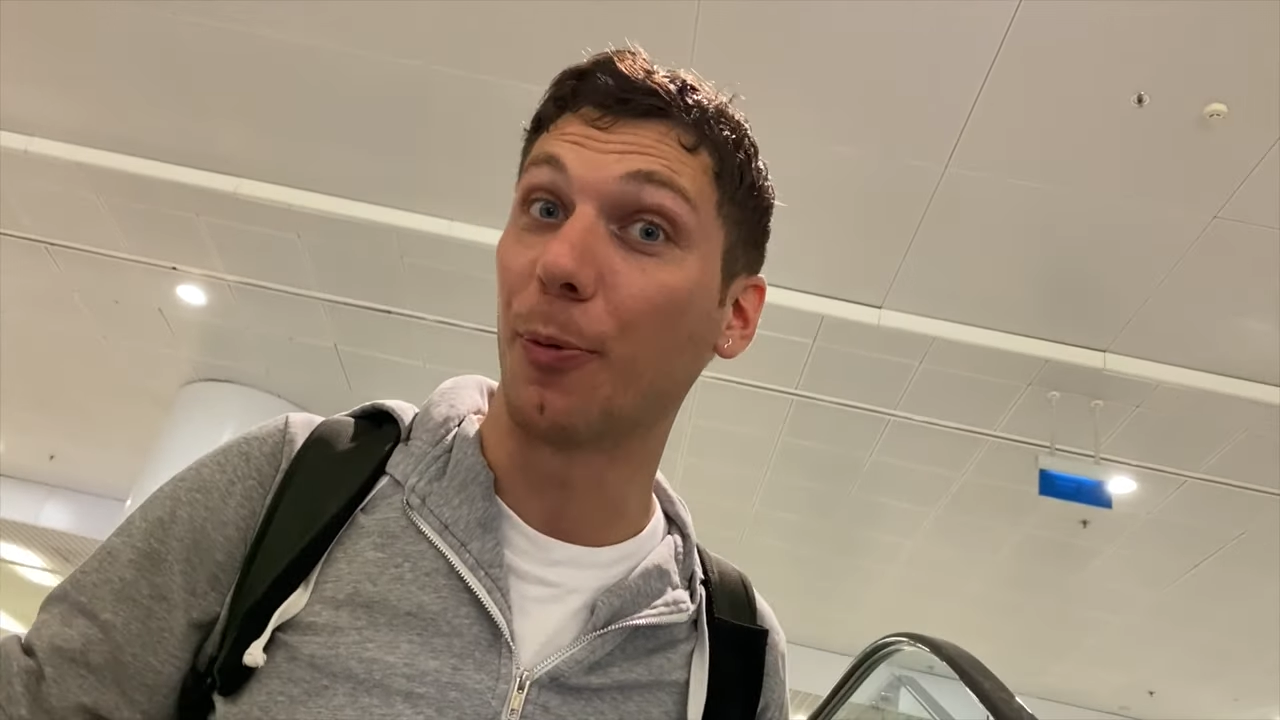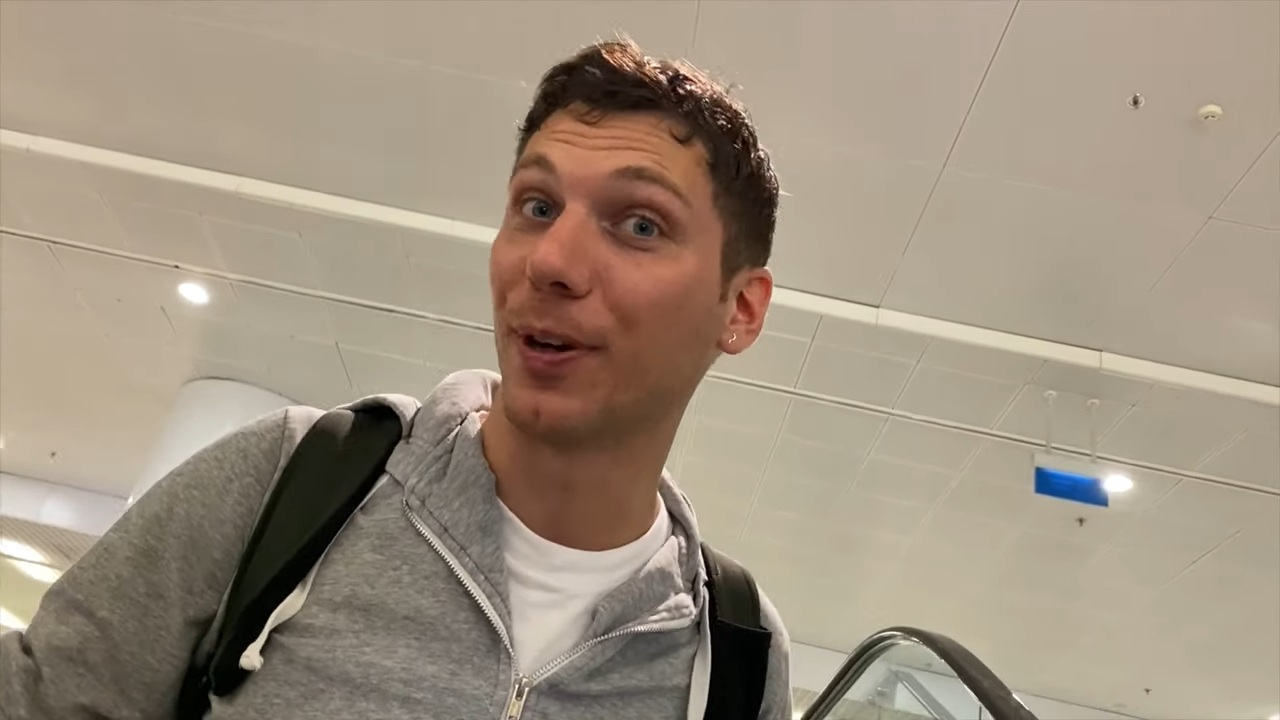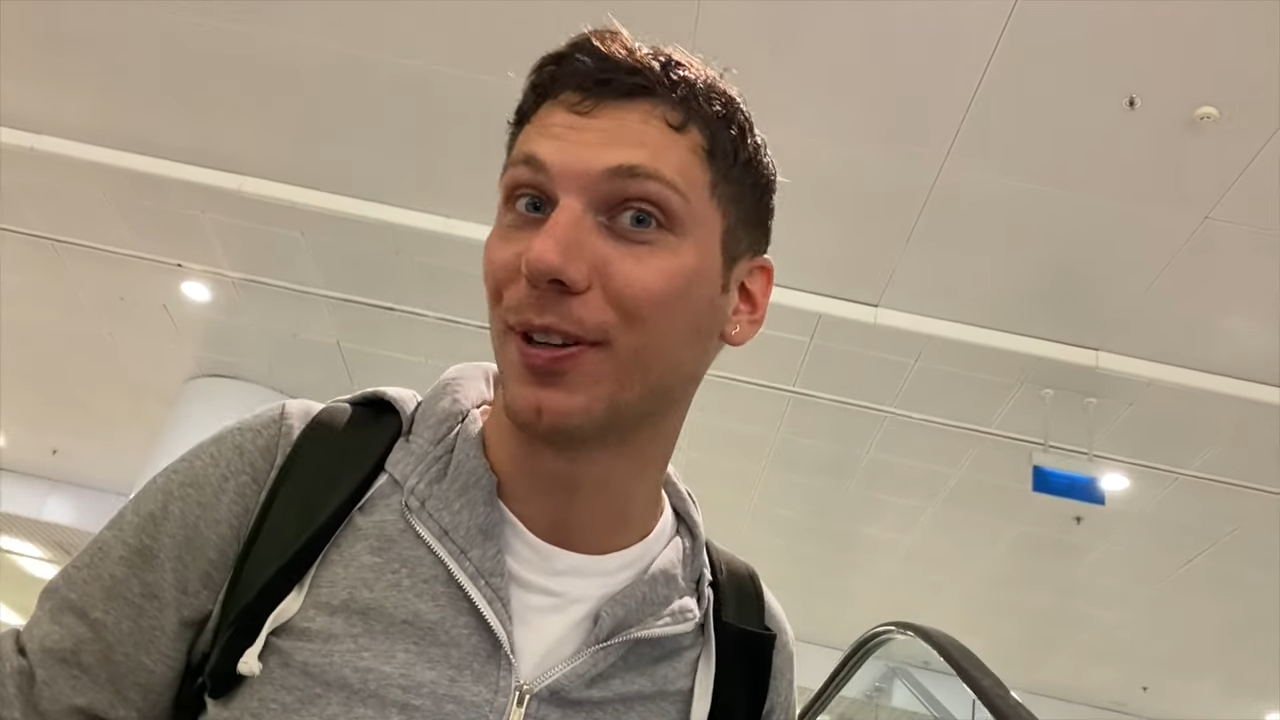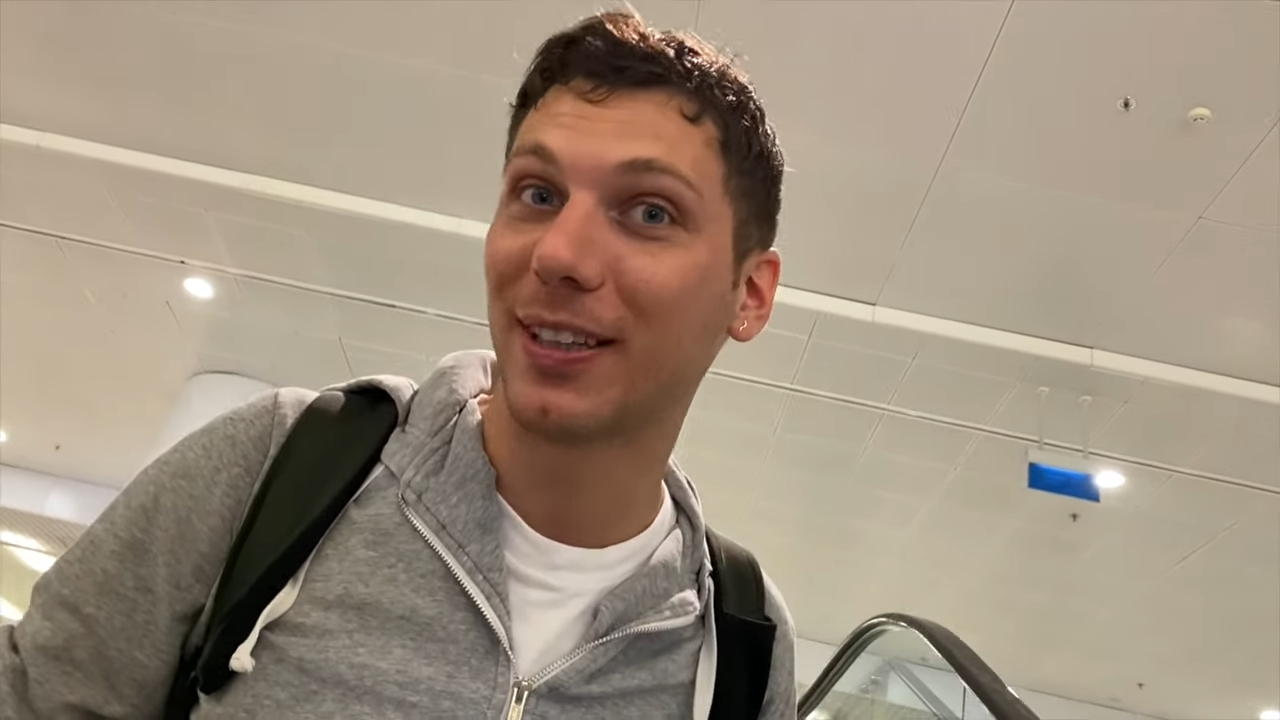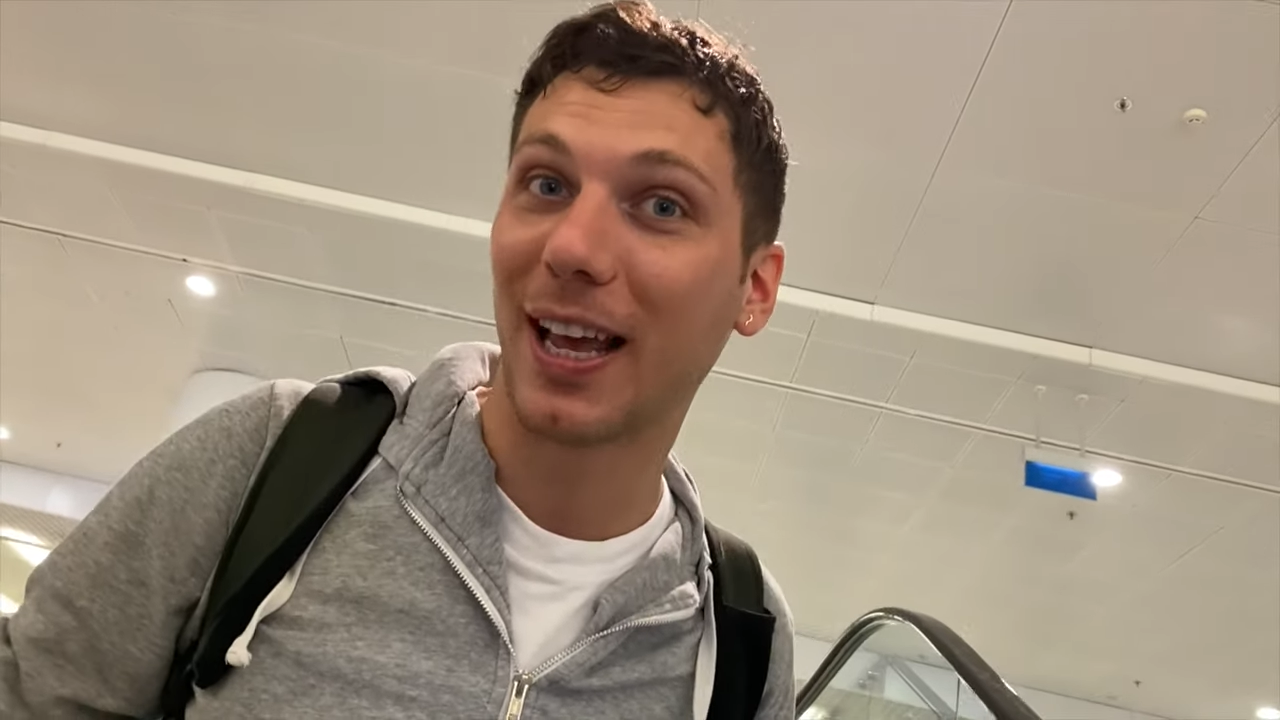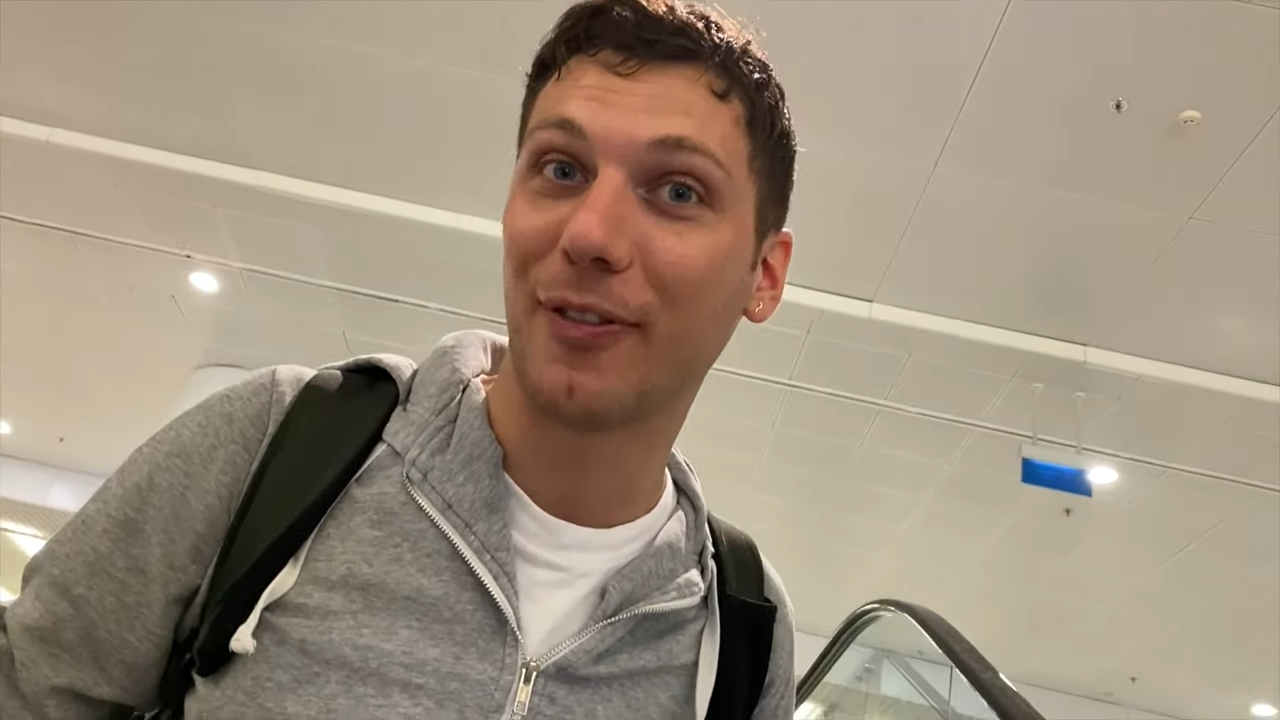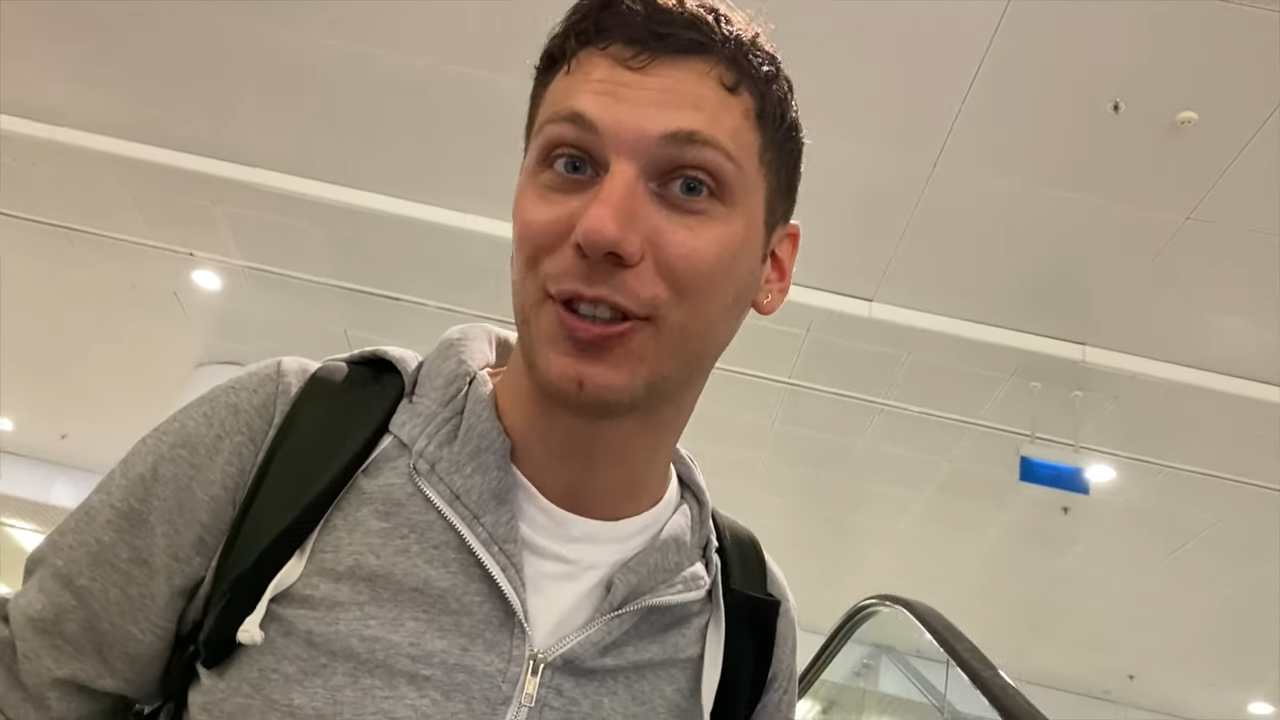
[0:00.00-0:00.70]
we don't have a